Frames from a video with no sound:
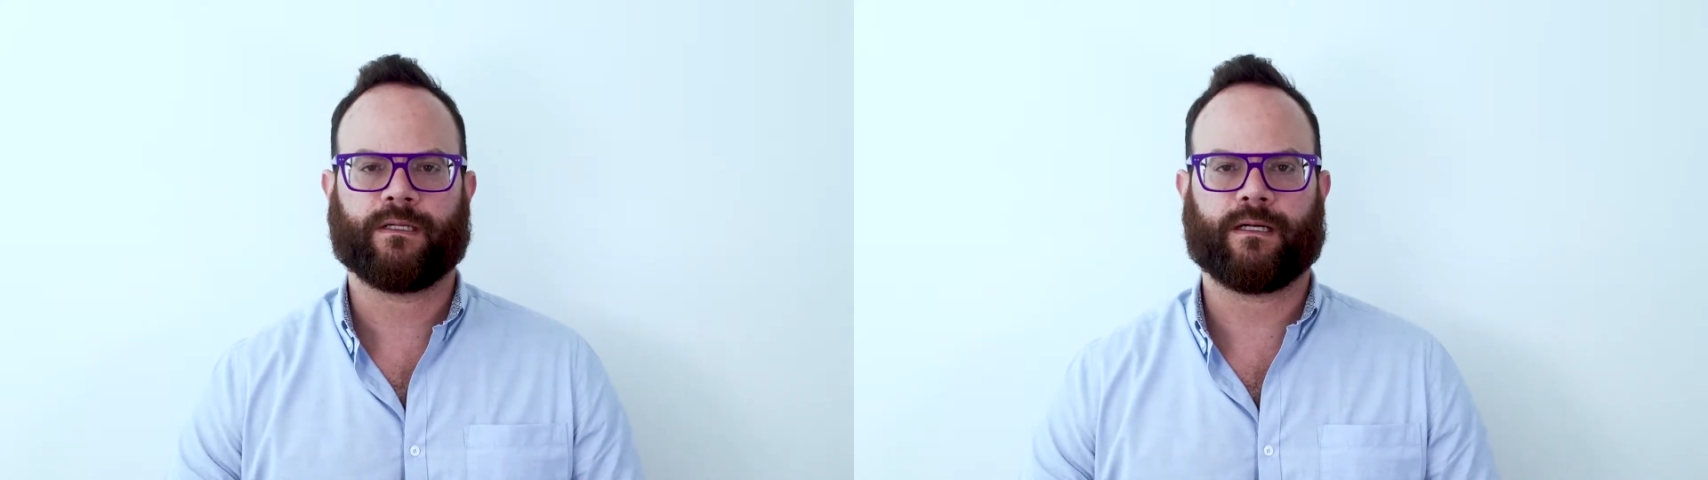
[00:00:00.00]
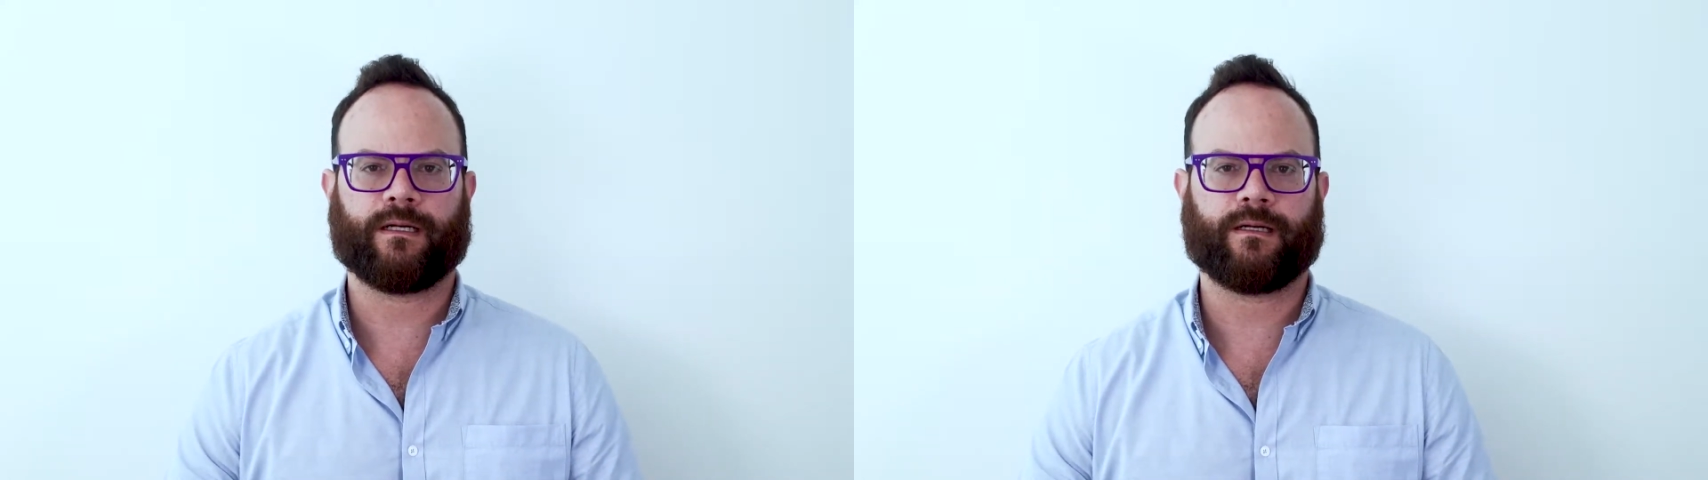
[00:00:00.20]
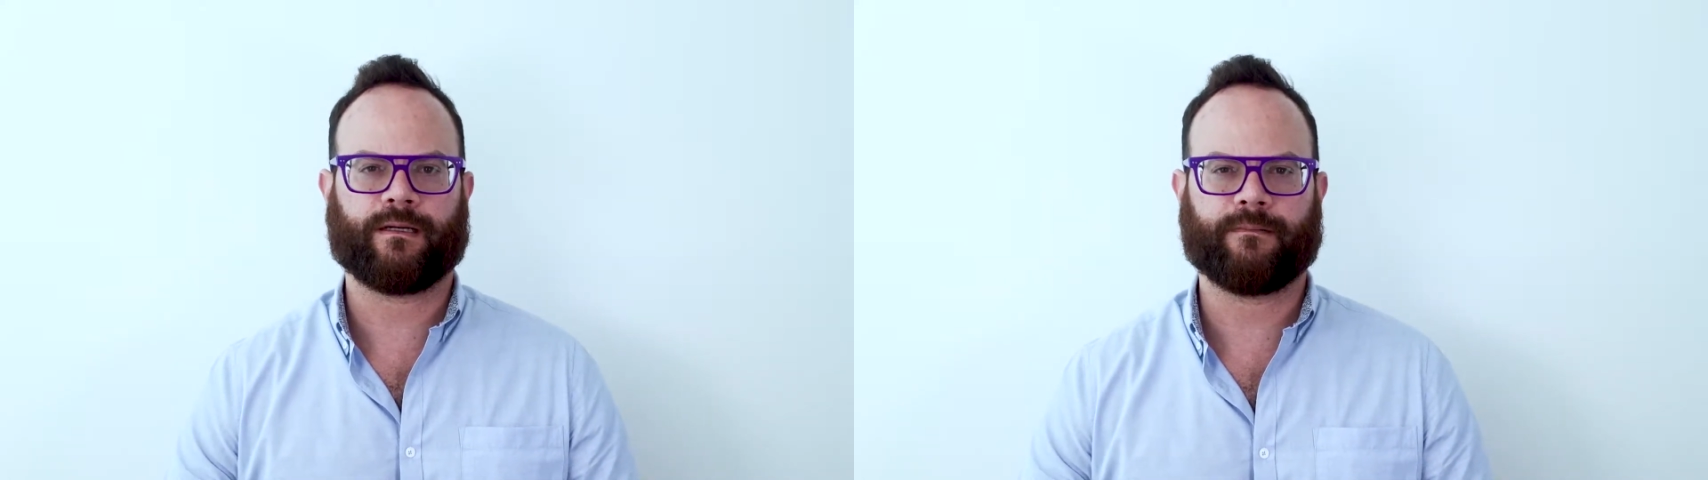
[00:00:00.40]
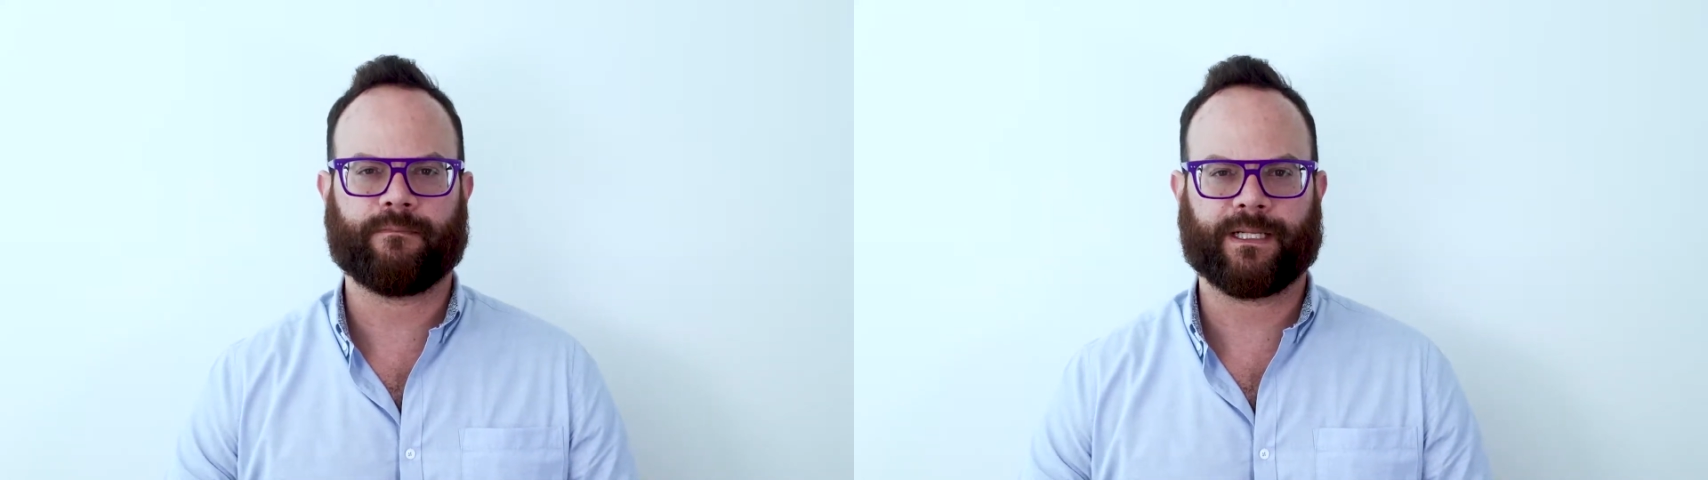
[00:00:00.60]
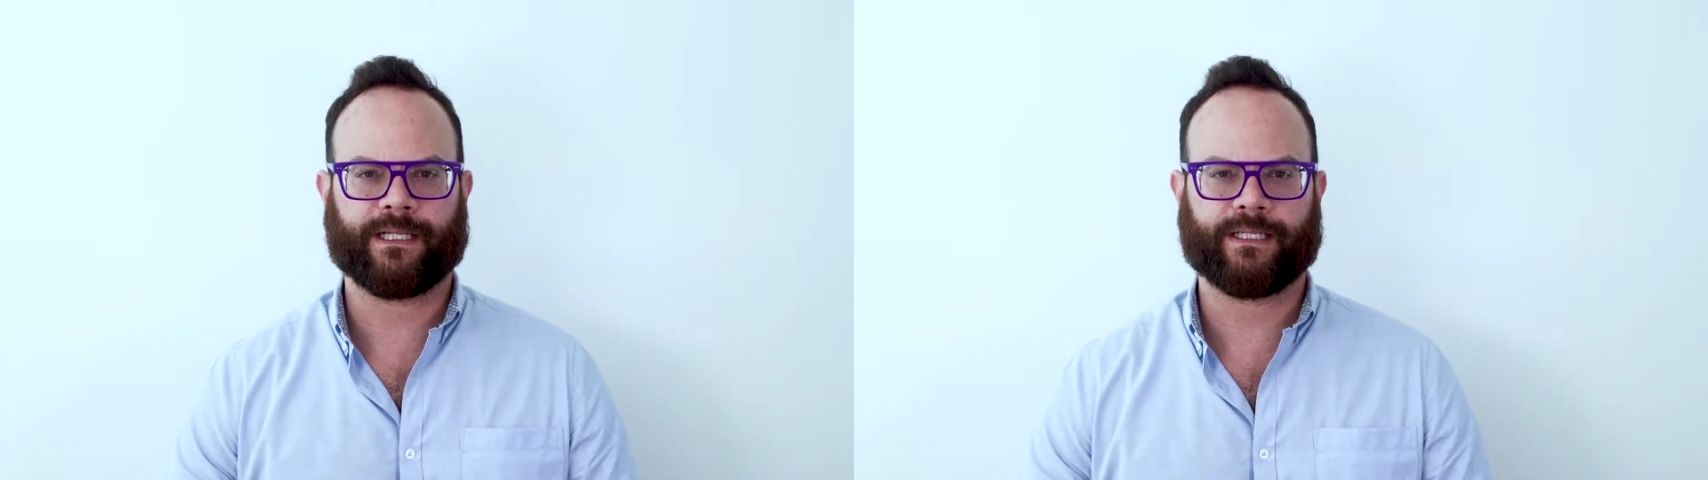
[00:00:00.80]

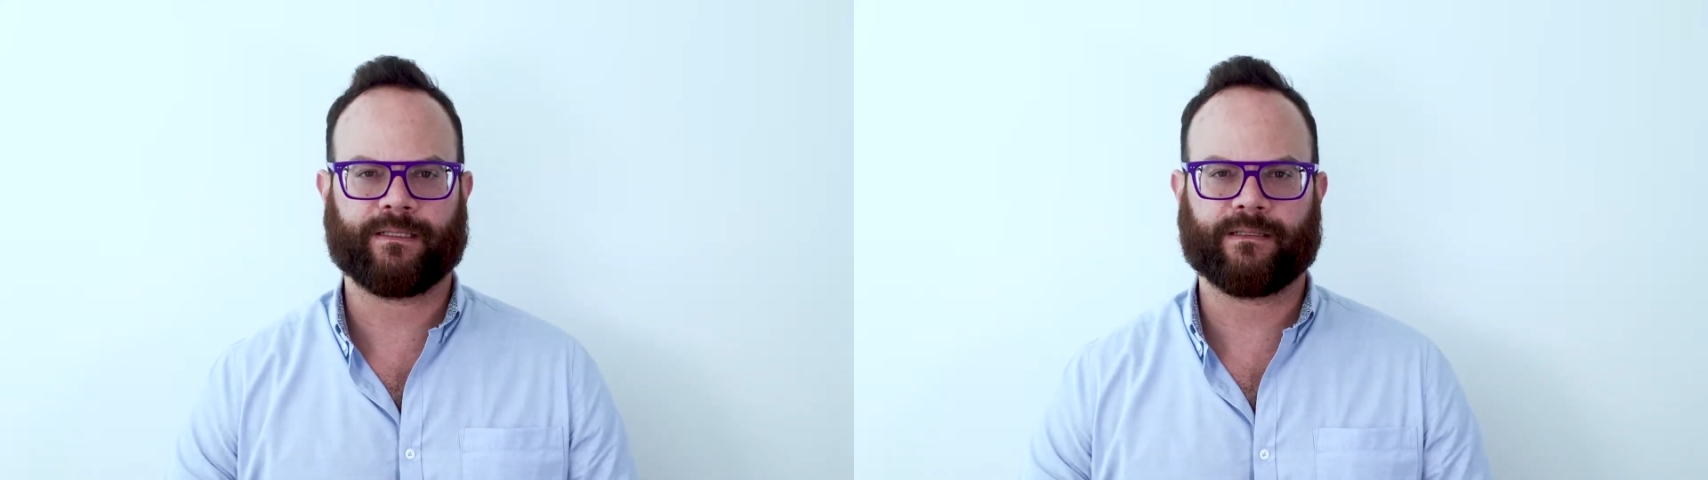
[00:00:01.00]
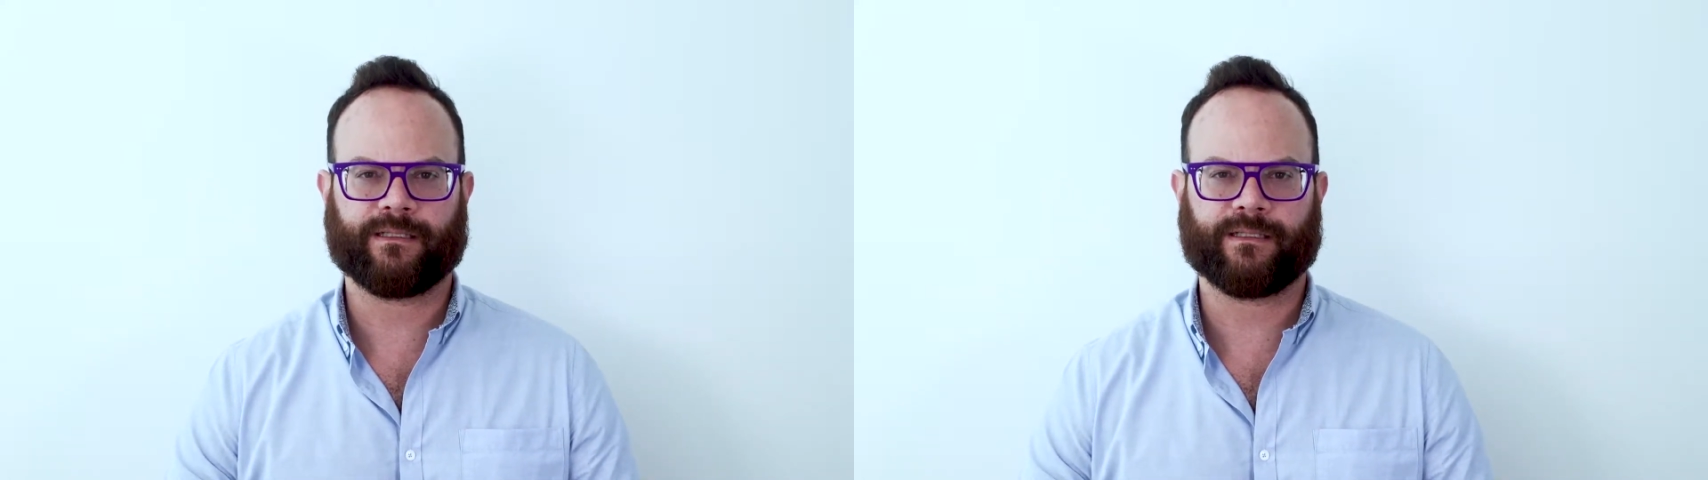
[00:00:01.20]
my